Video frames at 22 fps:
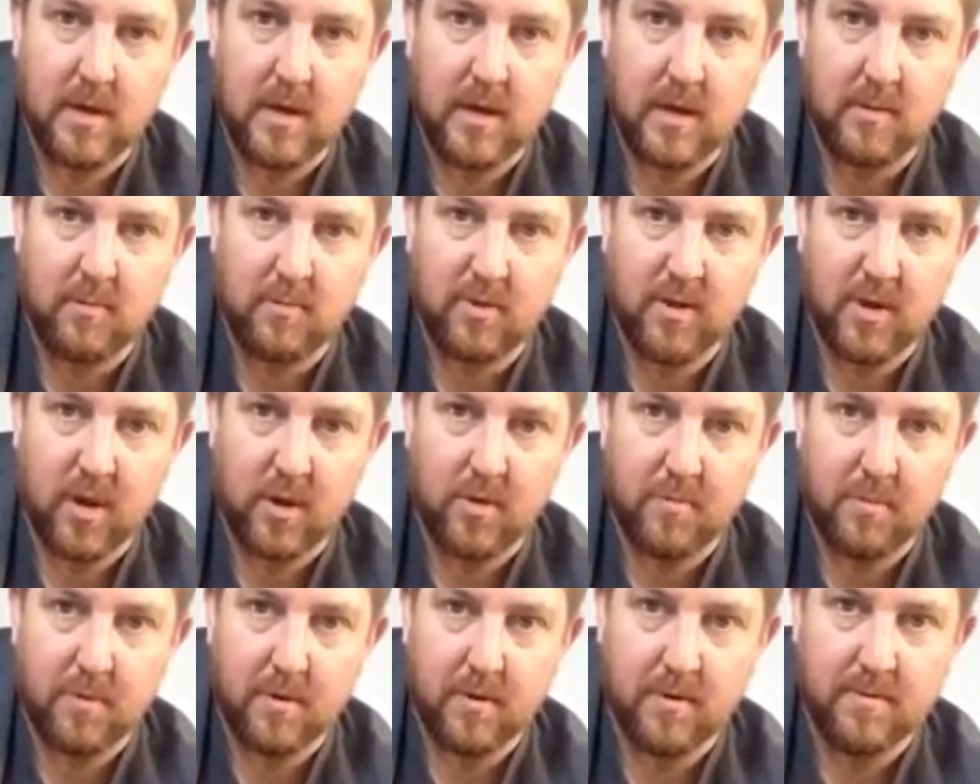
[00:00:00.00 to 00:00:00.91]
it would
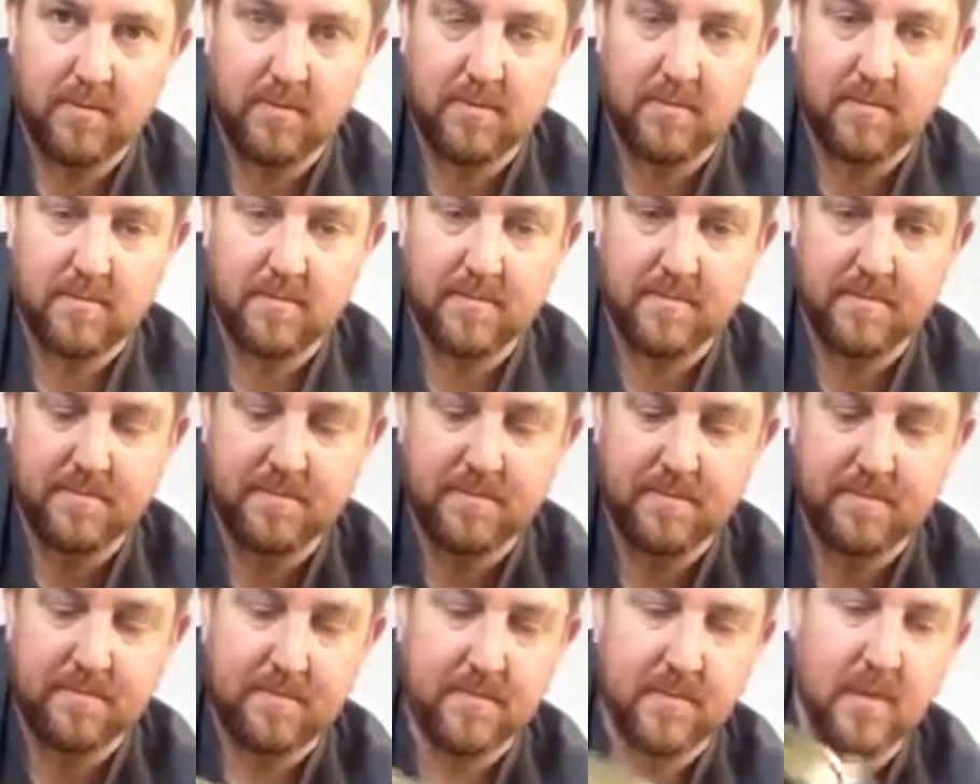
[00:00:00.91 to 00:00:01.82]
open.
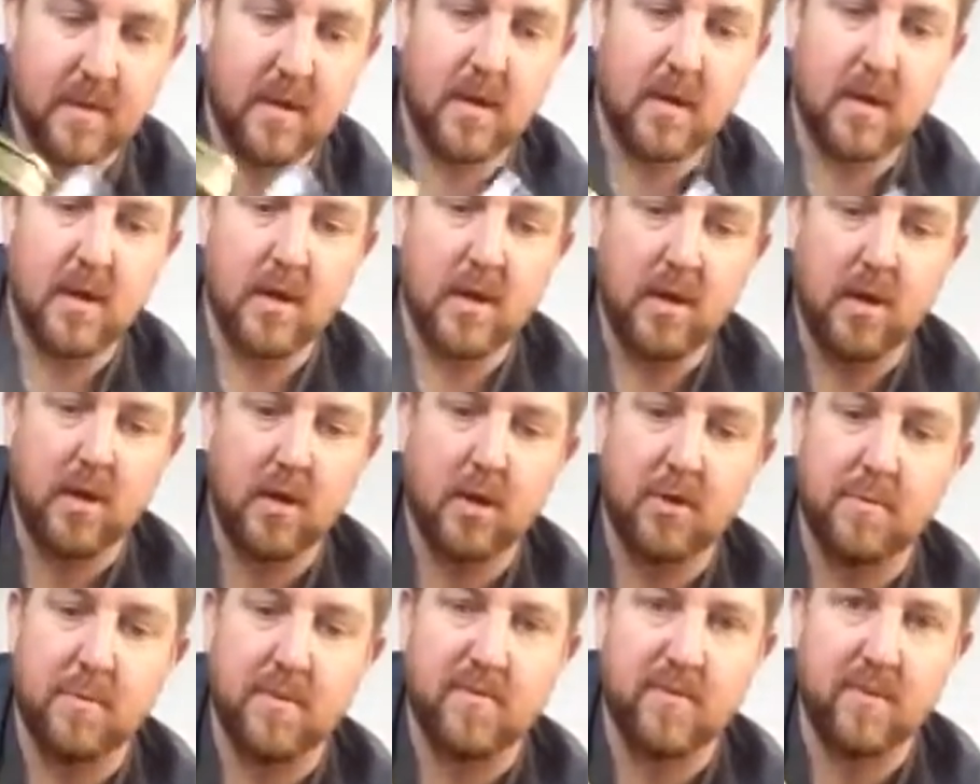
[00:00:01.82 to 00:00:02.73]
You've
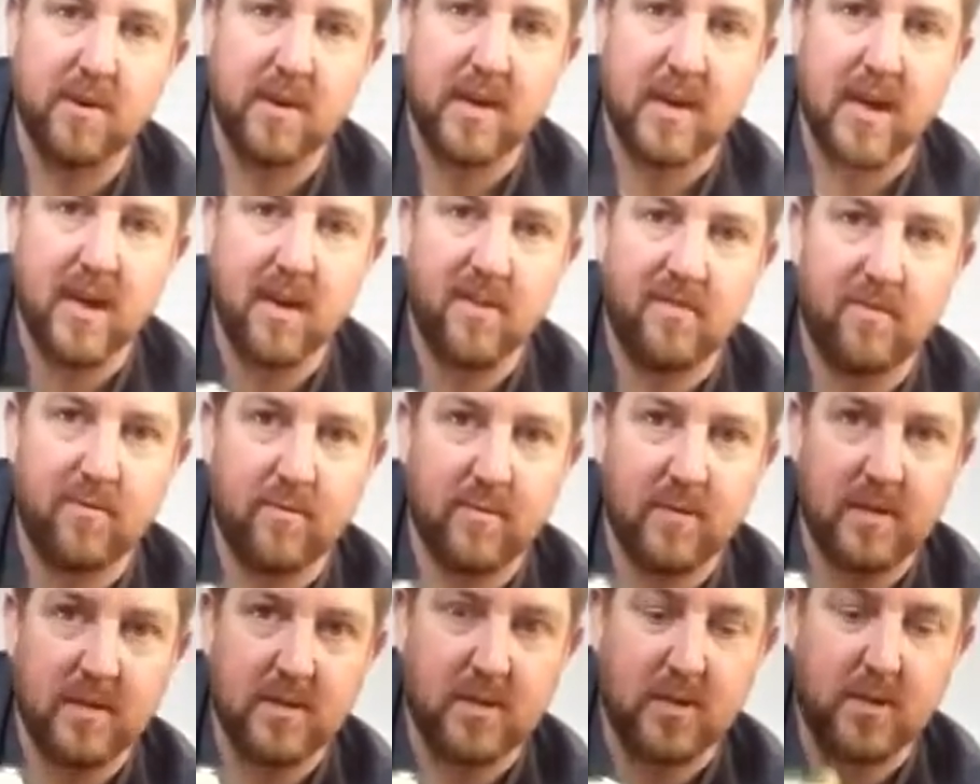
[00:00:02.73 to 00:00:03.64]
got to be very careful
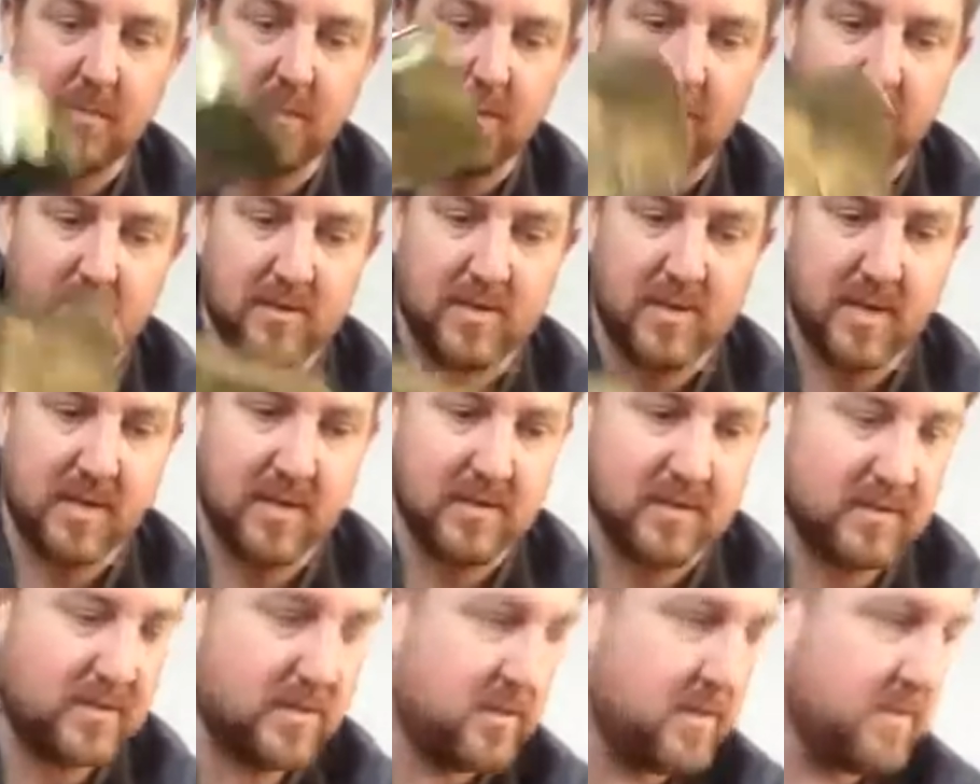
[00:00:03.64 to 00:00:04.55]
with these oblong
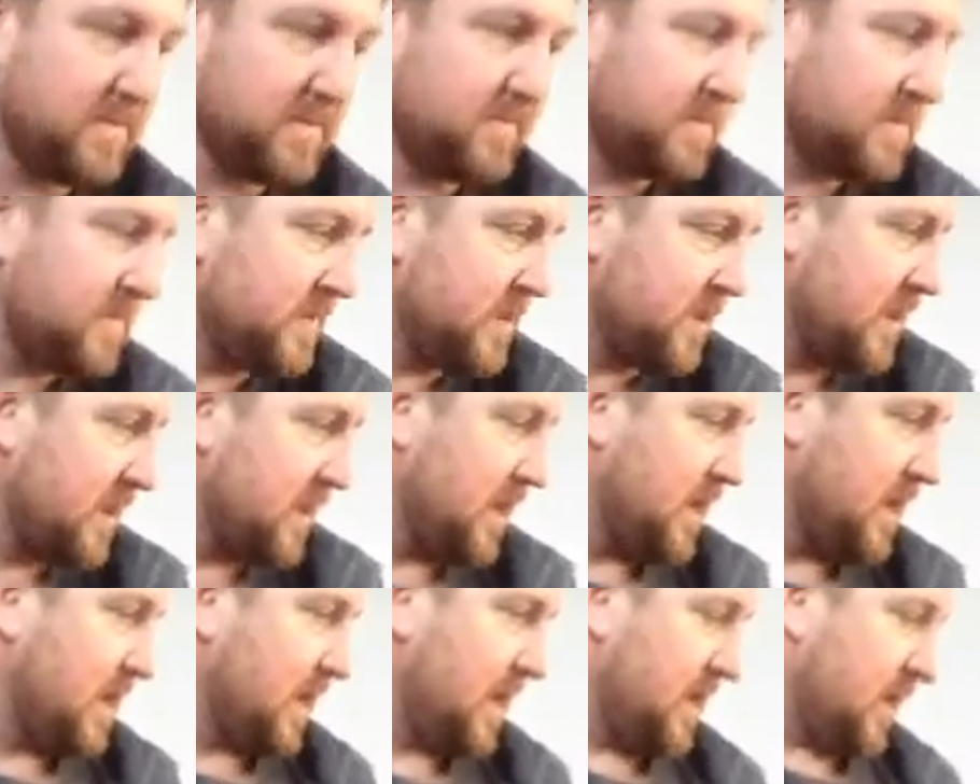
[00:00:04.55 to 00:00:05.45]
tins.
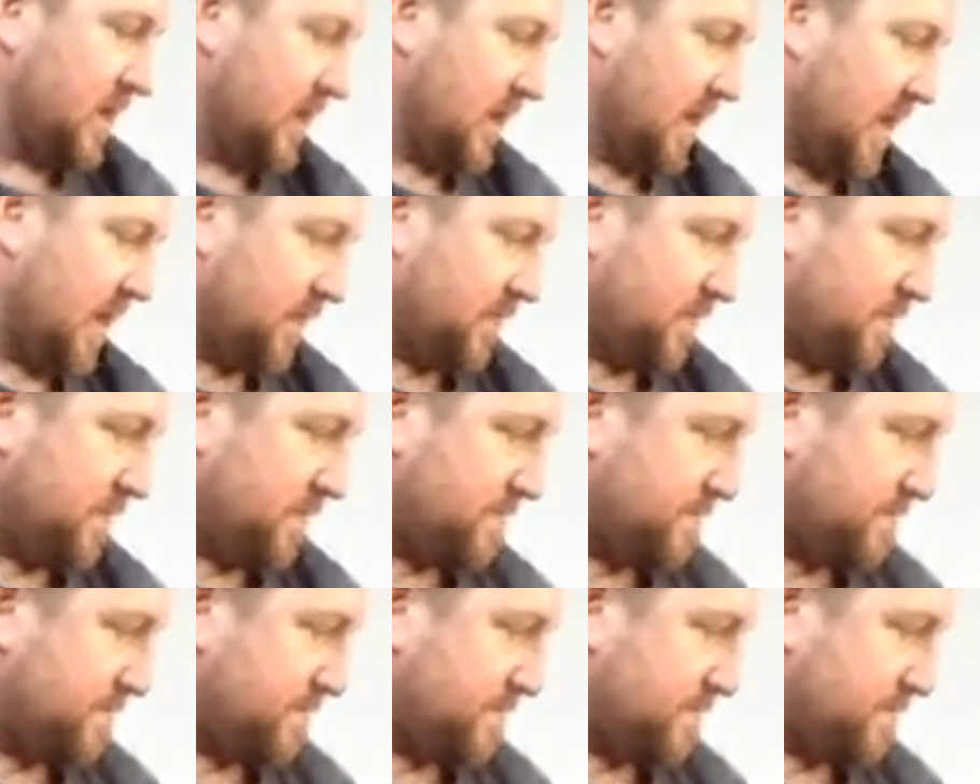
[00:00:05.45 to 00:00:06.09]
Now,